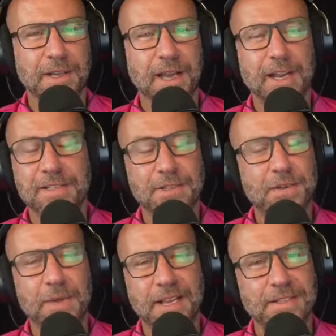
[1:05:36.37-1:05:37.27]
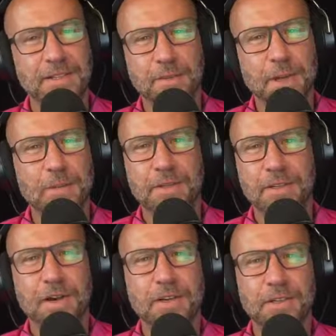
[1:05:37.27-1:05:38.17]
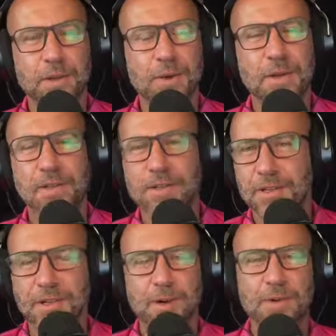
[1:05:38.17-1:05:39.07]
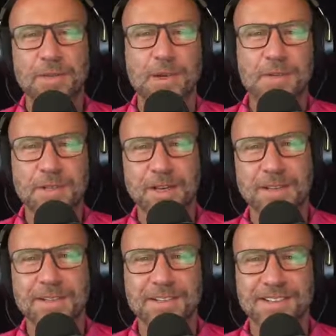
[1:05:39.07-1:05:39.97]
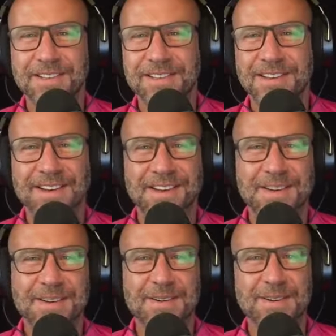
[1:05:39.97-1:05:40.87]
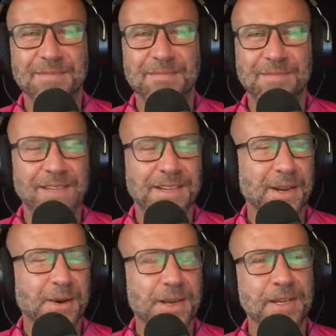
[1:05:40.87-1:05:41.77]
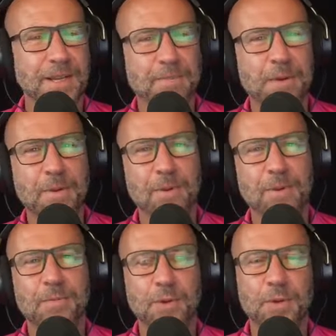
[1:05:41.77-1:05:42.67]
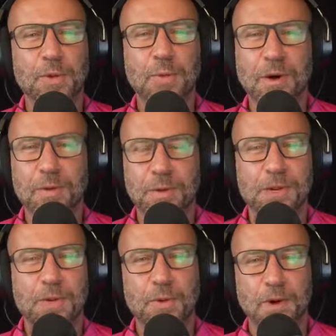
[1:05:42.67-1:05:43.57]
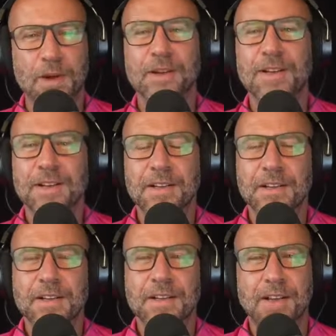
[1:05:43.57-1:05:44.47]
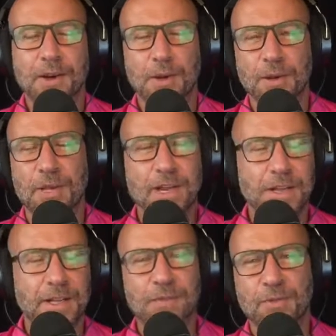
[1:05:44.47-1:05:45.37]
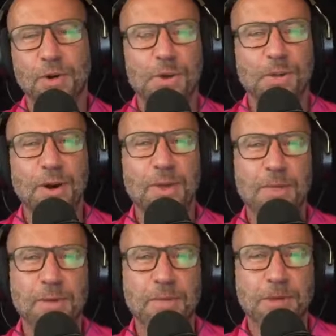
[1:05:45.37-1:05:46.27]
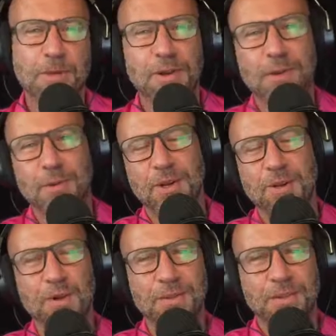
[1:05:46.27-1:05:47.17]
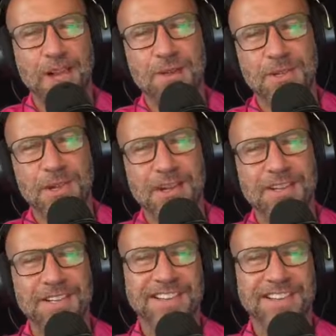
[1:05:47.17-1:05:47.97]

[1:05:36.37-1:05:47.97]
it's just amazing to be able to talk to you at the other side. And maybe we'll do one with you. I don't know, you get like a stronger router, maybe do a quick tour of the outside,